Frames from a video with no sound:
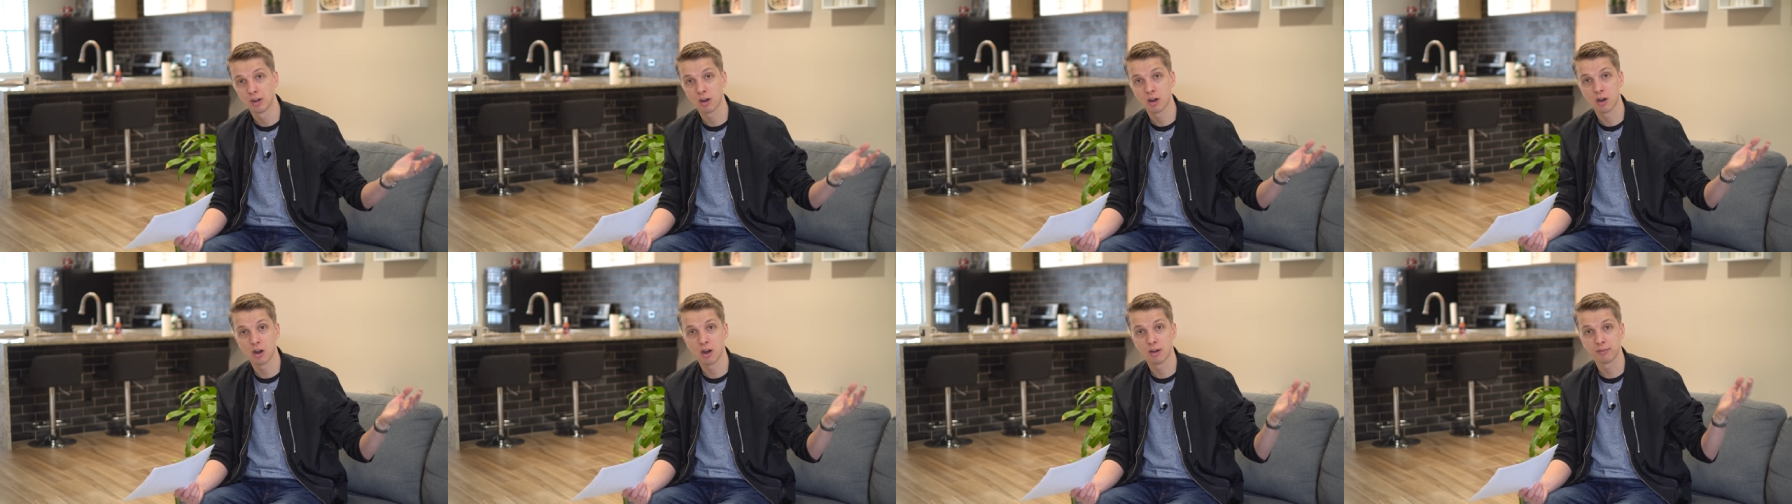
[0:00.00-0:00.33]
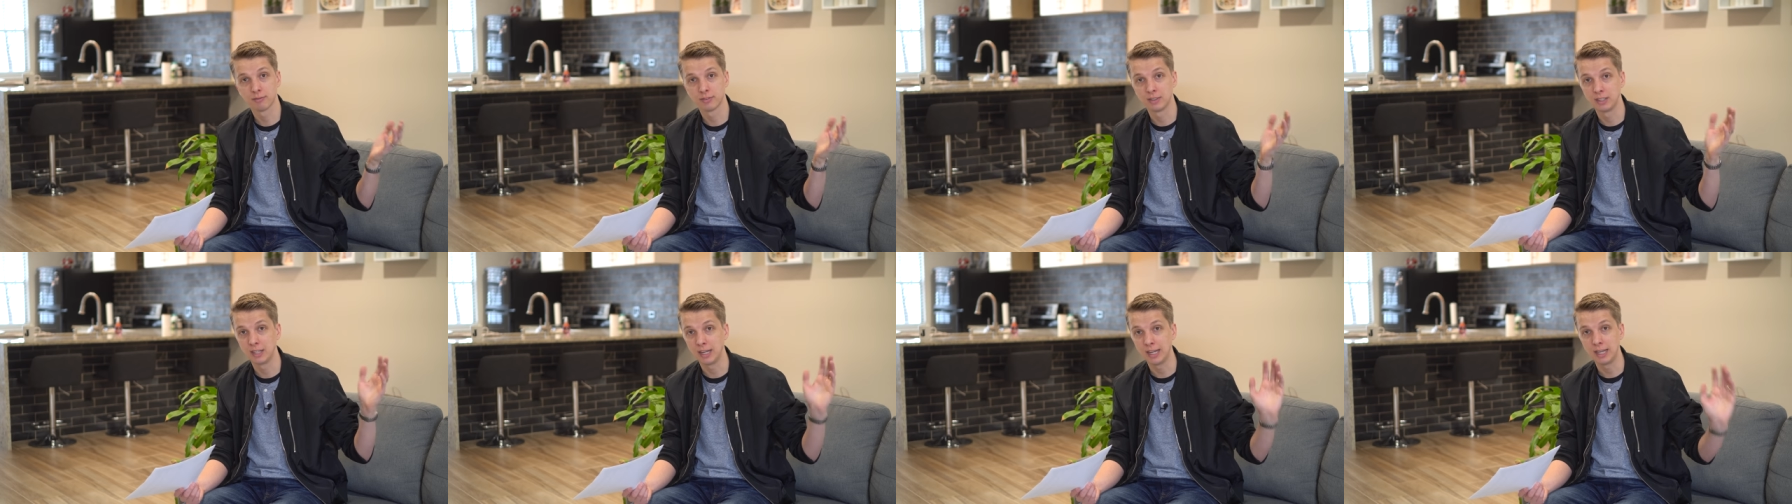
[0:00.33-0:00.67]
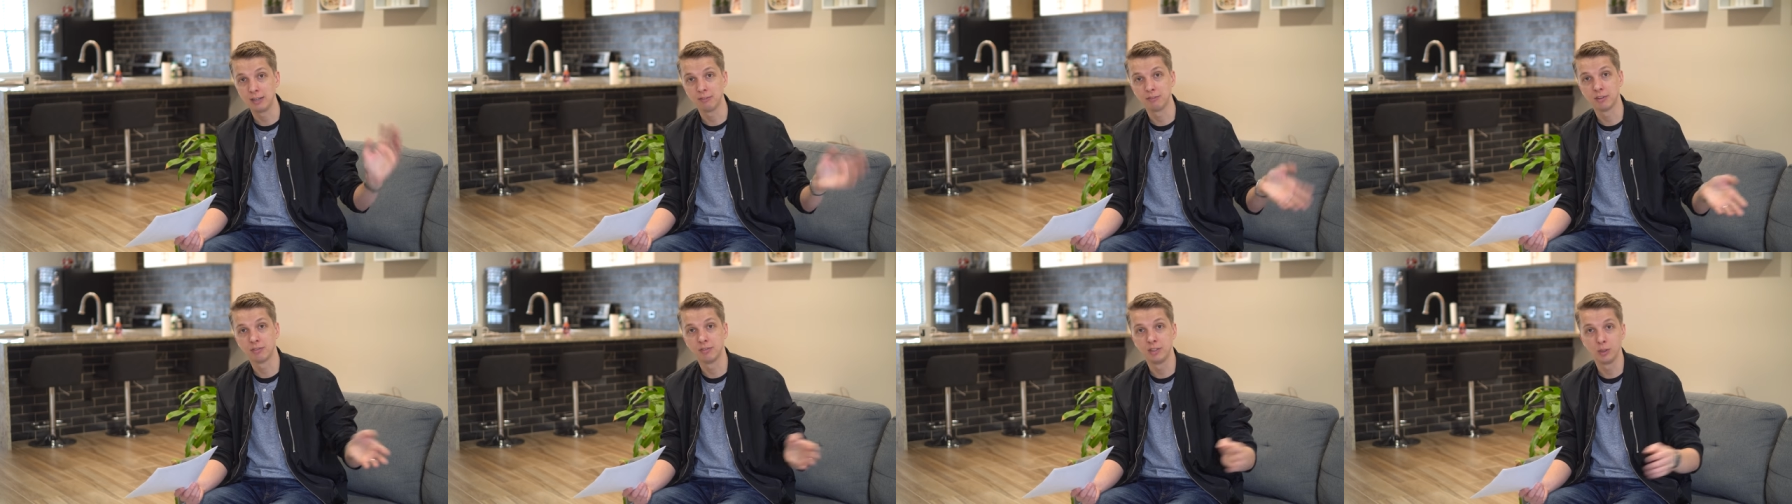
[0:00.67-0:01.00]
off the
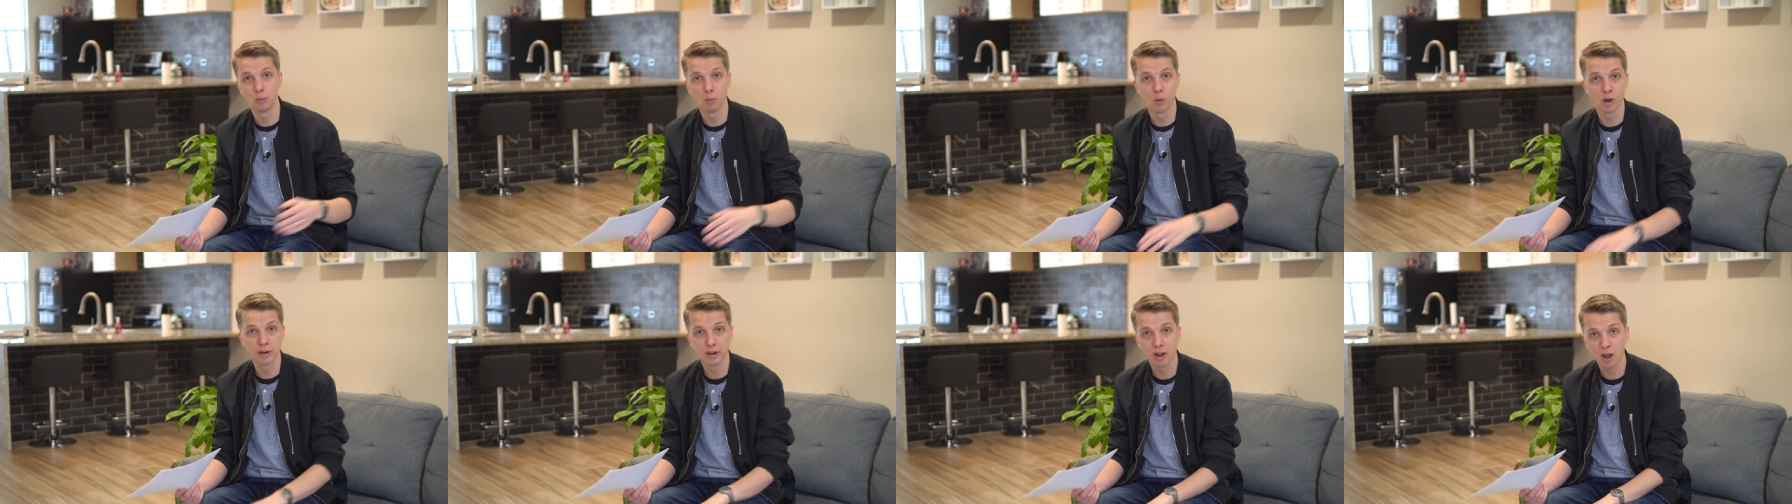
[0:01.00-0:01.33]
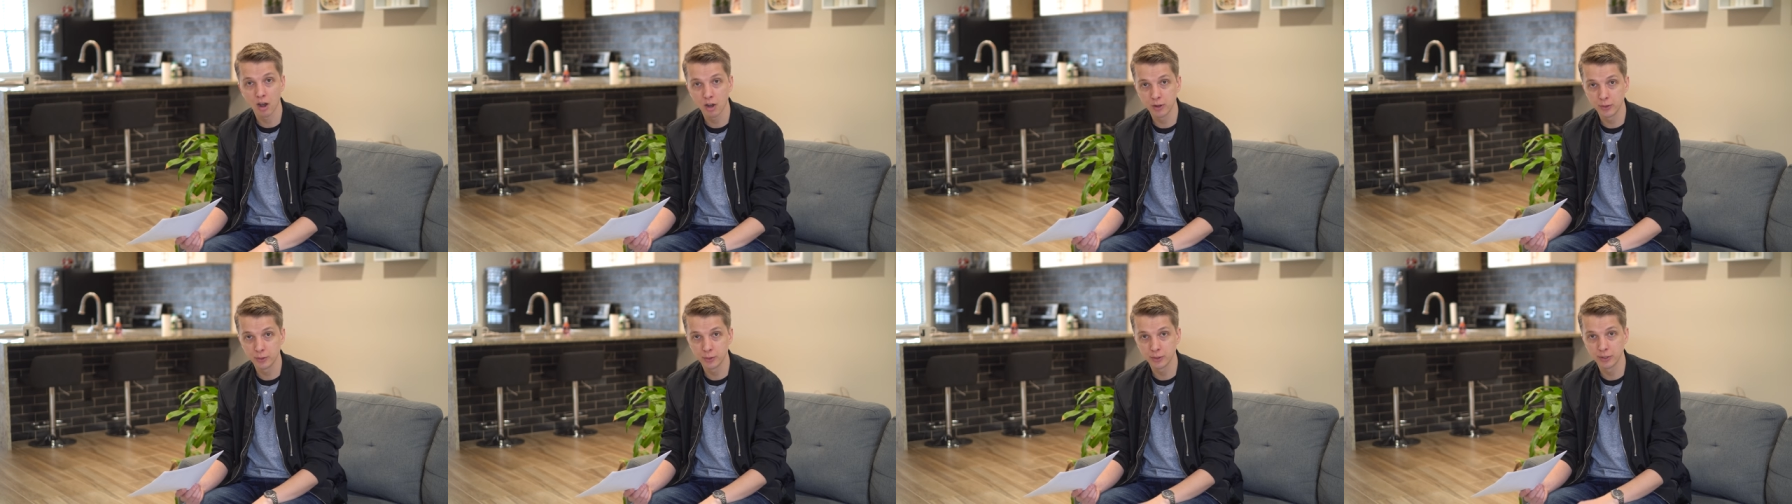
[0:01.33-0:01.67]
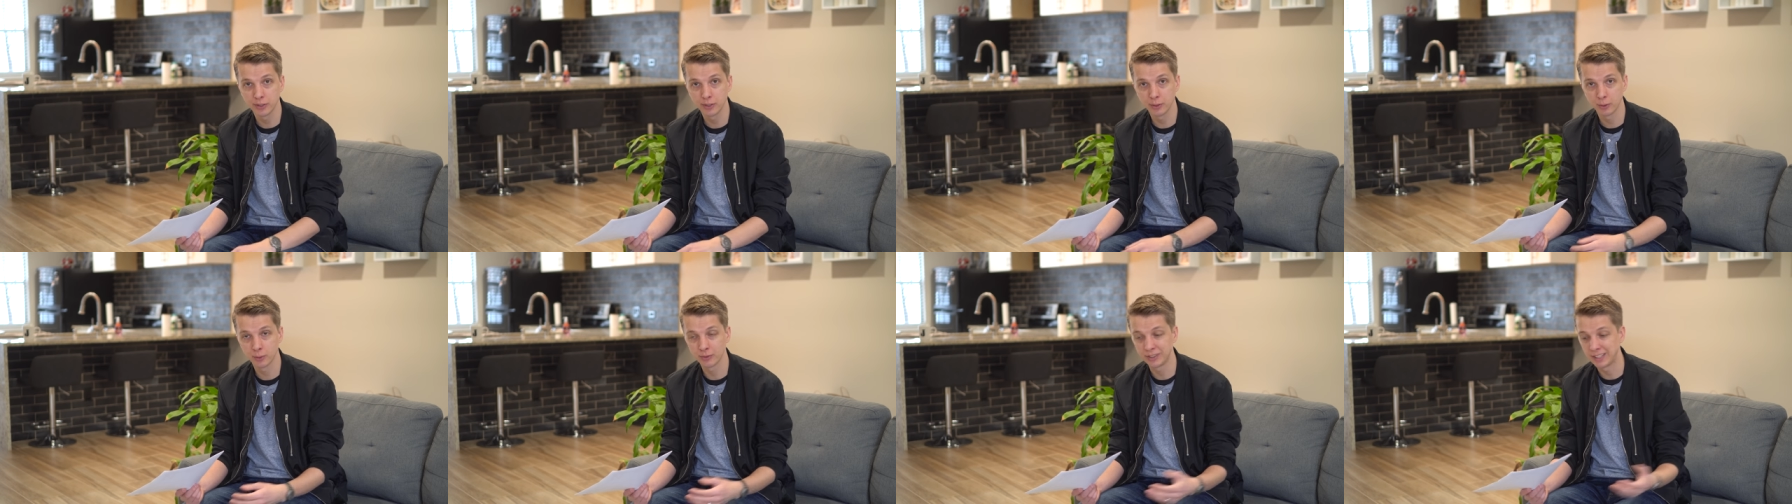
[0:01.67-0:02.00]

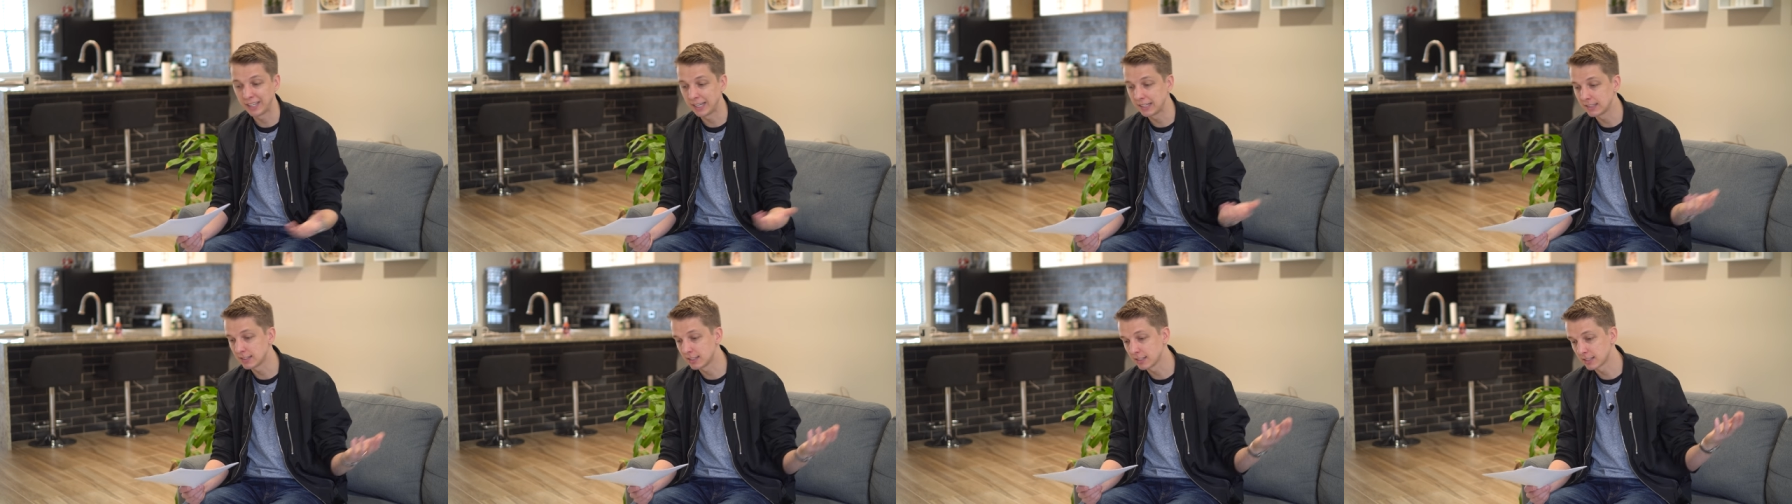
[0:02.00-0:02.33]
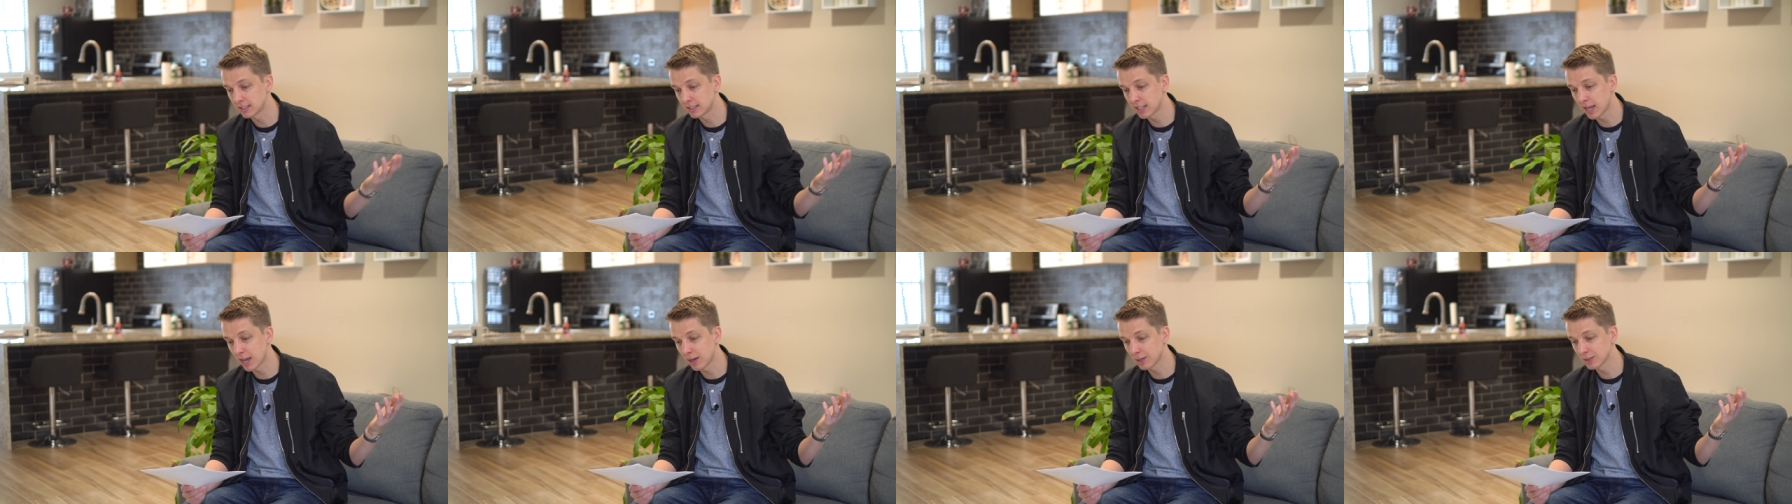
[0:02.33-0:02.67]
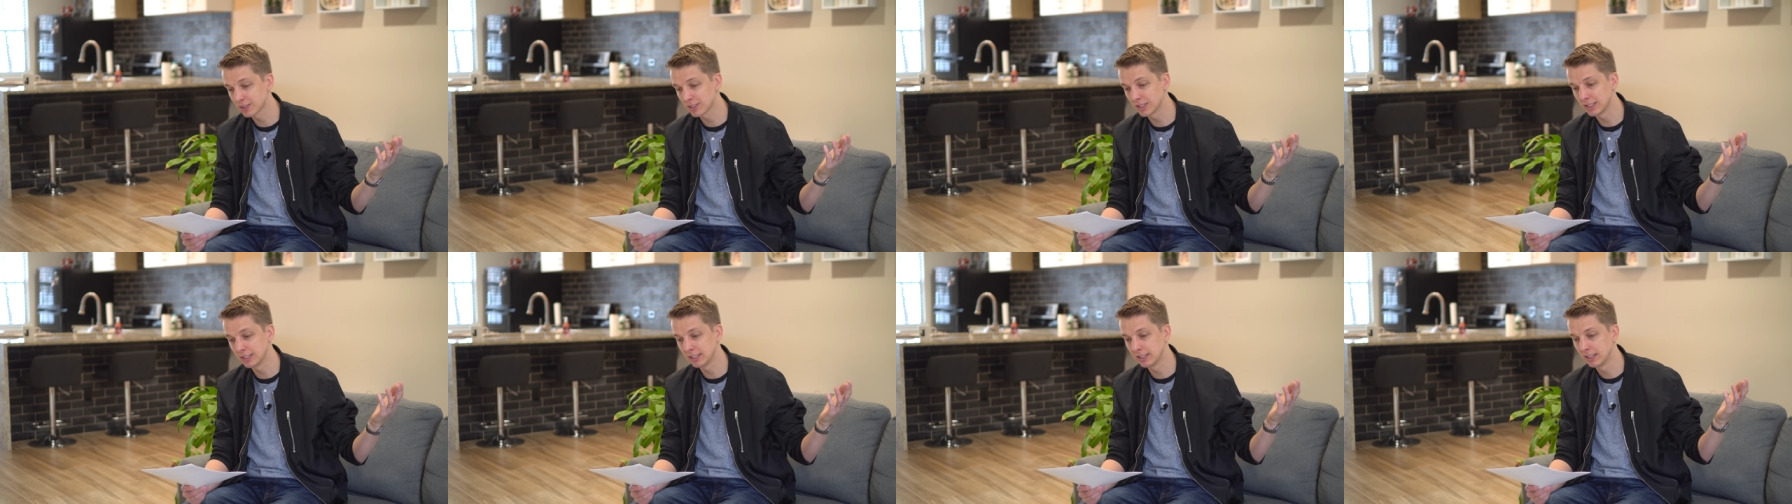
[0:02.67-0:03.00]
A5100 or the
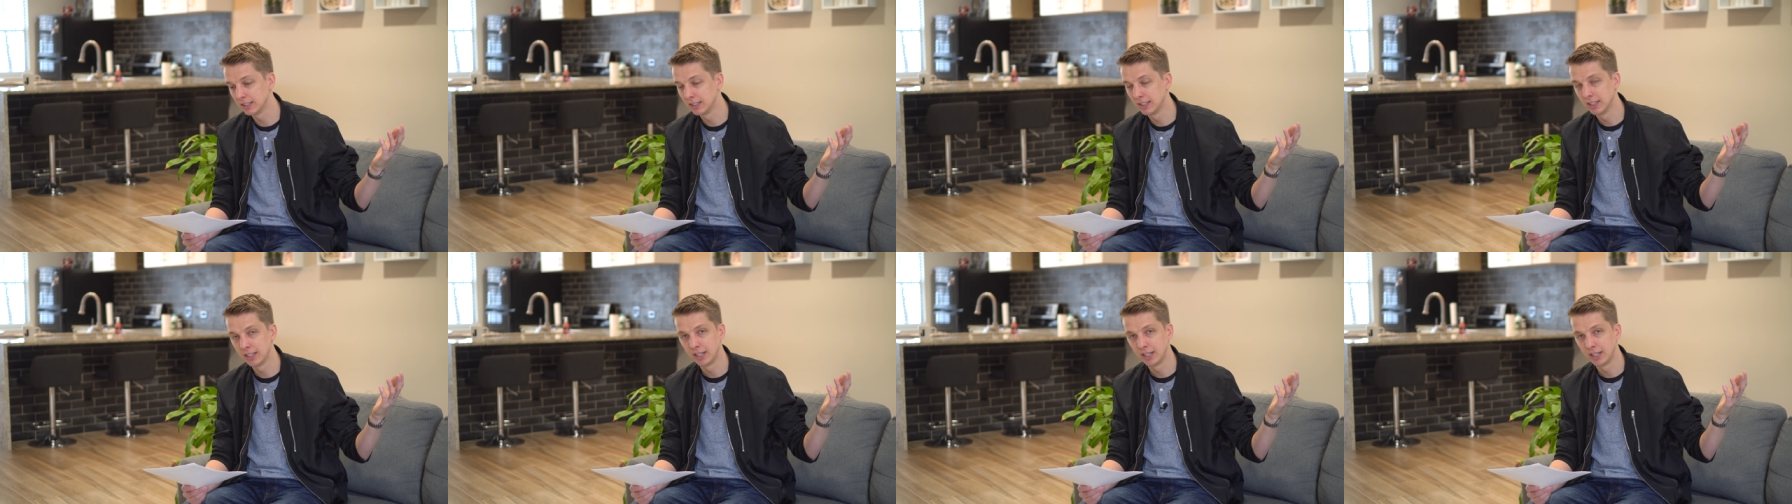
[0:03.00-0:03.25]
A6000